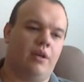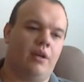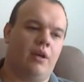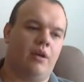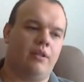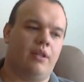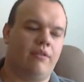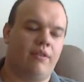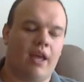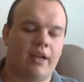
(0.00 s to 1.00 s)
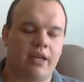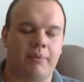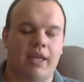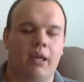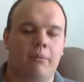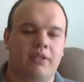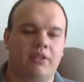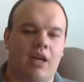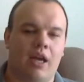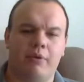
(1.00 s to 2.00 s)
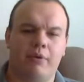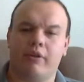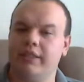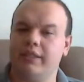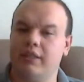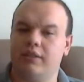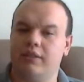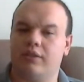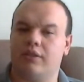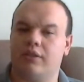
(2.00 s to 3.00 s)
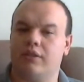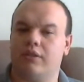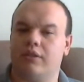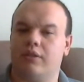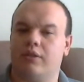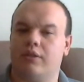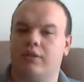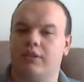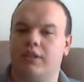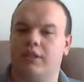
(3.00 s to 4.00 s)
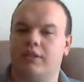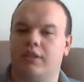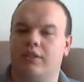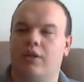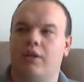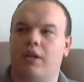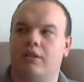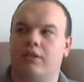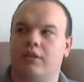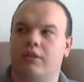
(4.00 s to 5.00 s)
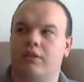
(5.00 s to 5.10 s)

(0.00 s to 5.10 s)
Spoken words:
of that type of game is Time Crisis, or is it no, not